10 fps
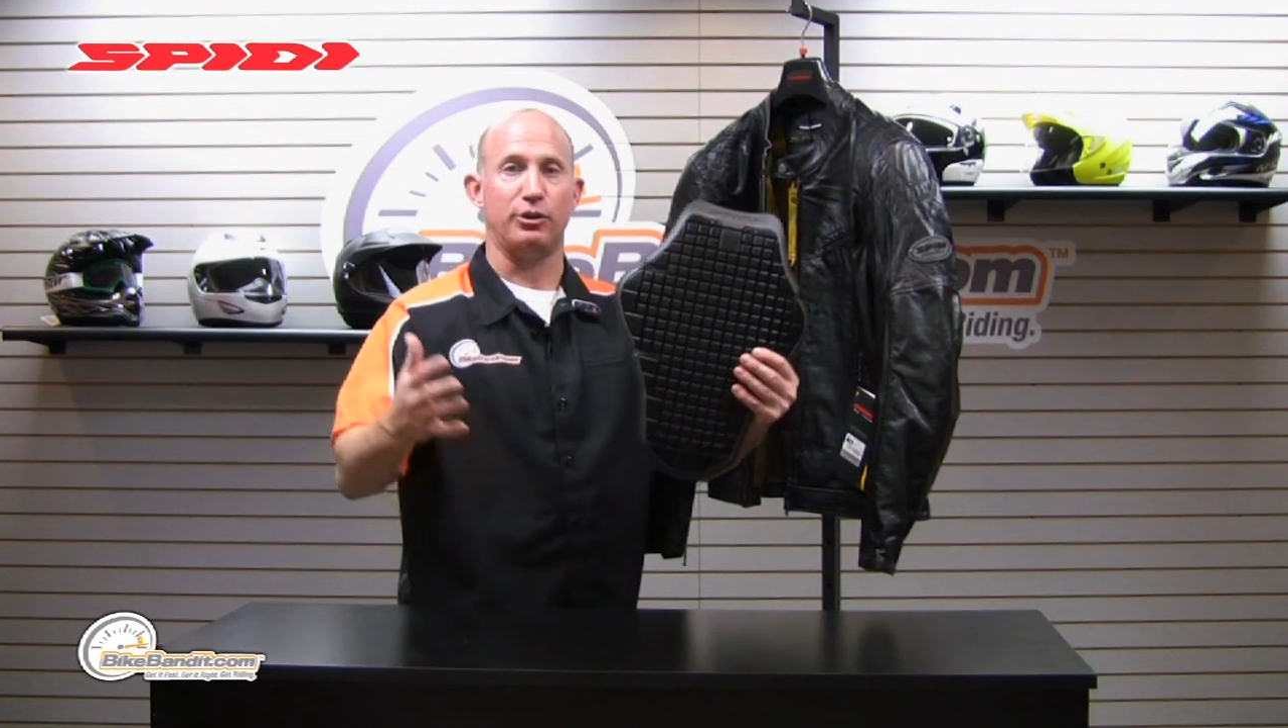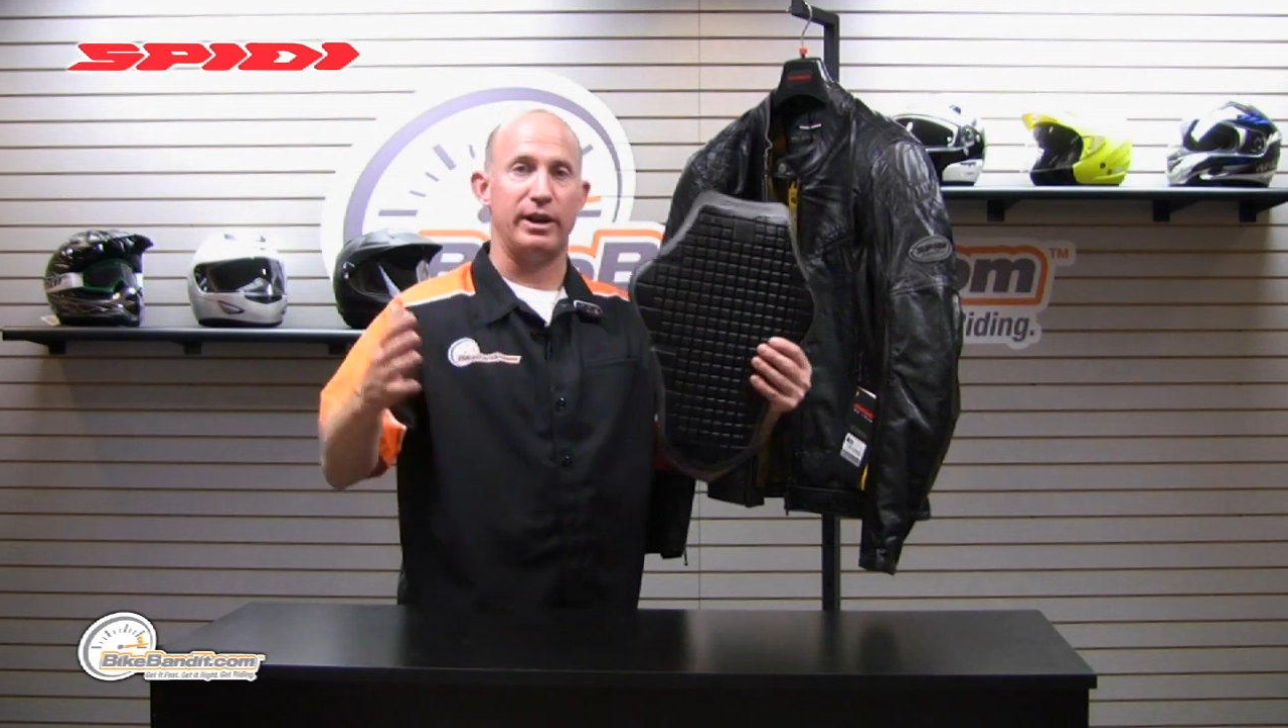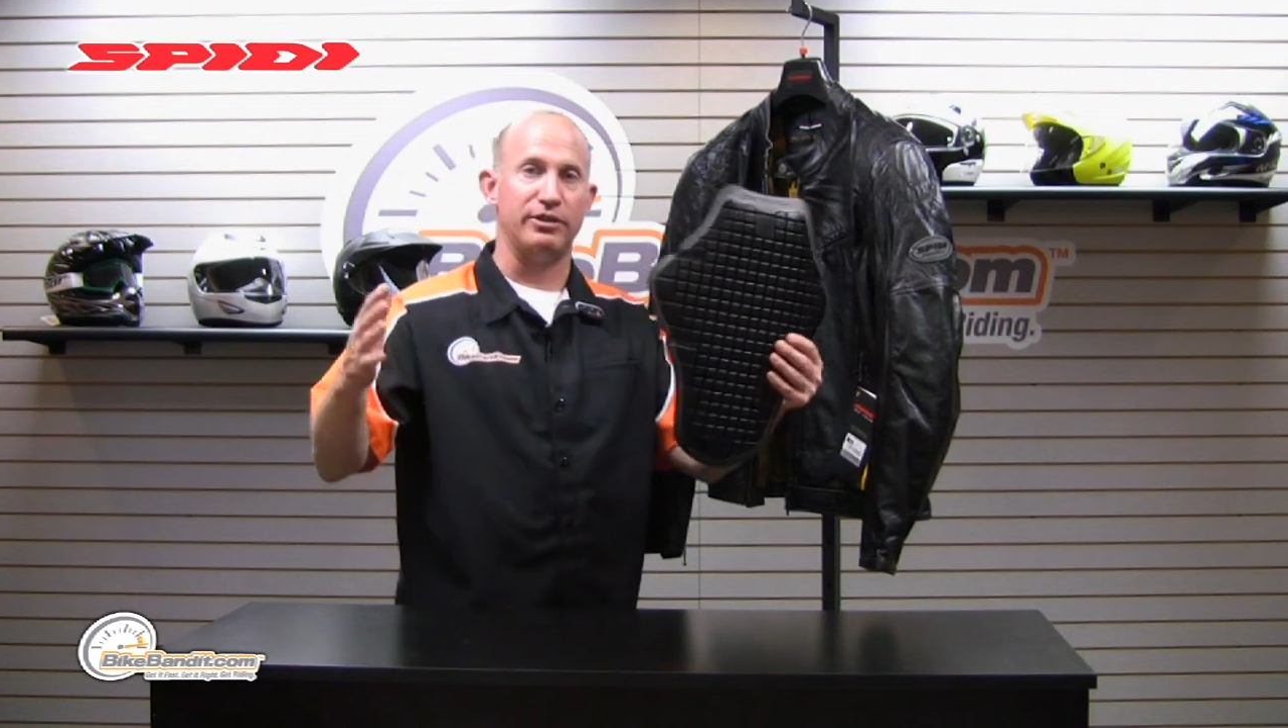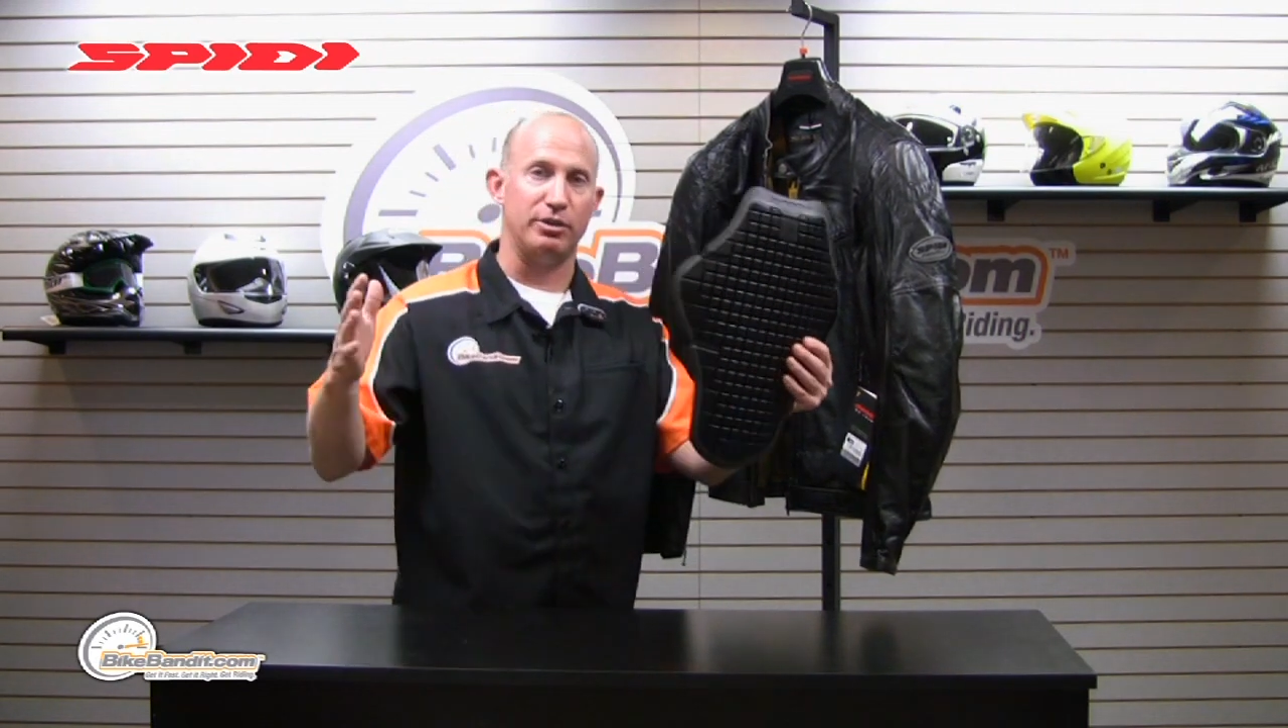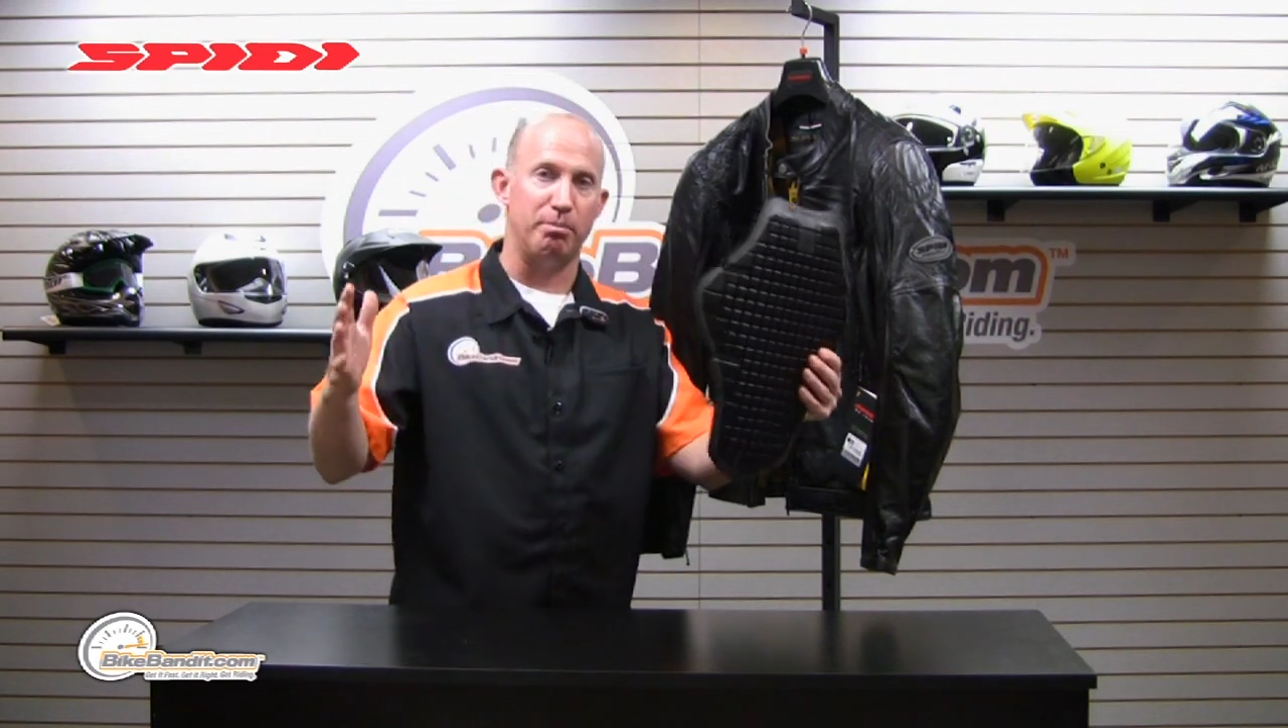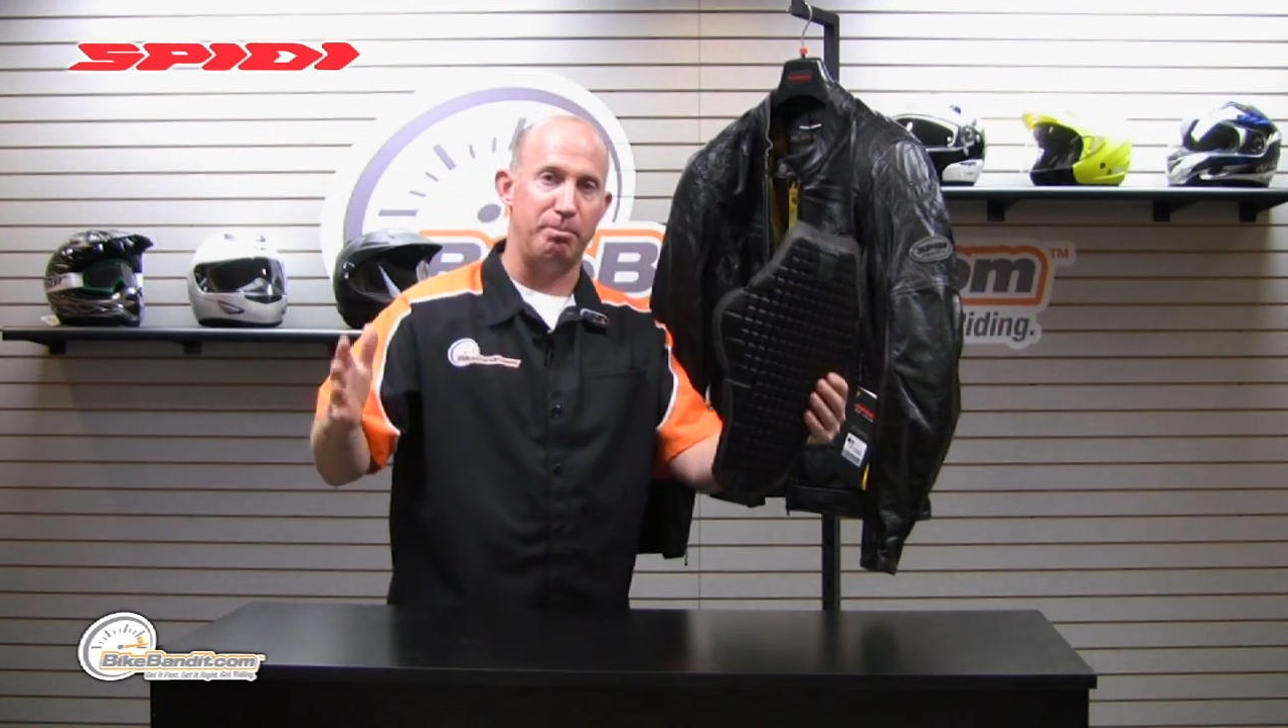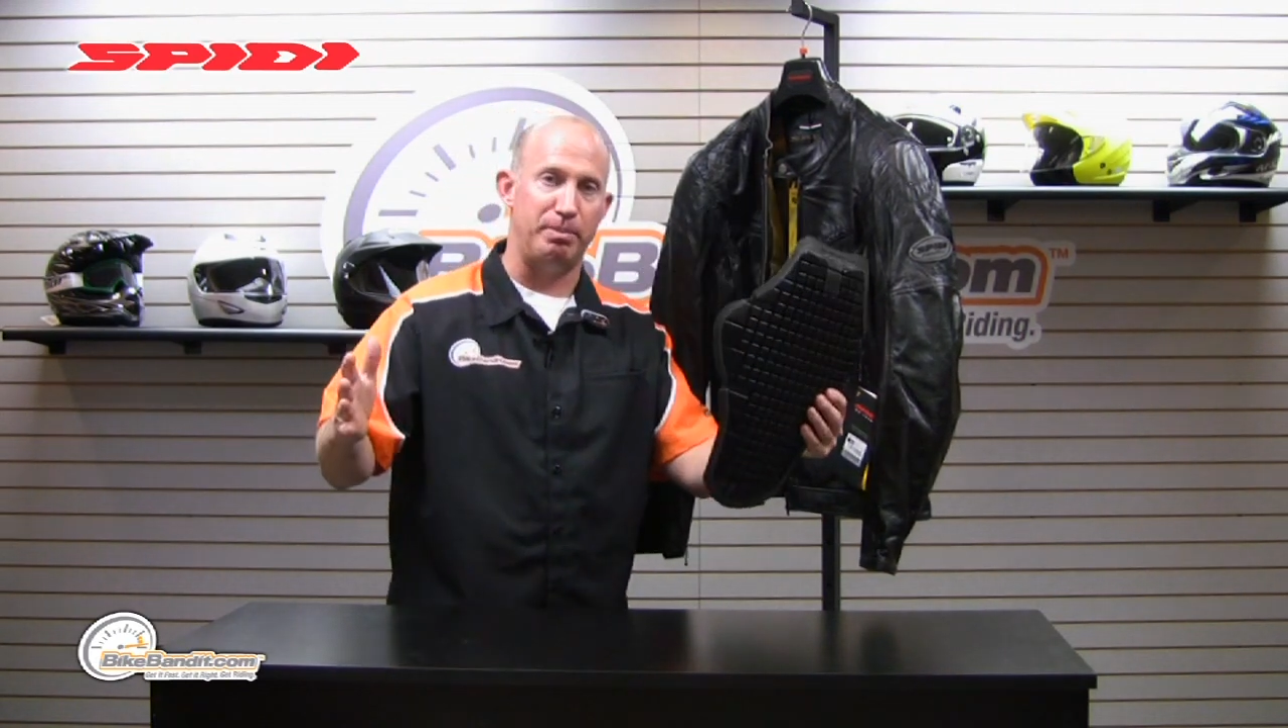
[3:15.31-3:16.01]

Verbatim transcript: creates the